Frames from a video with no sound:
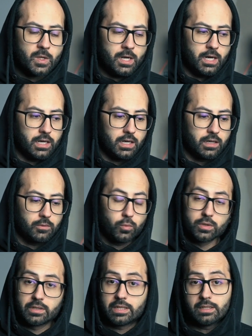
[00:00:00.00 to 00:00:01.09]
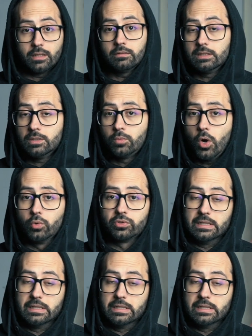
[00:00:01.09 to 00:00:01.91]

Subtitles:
where an LED won't.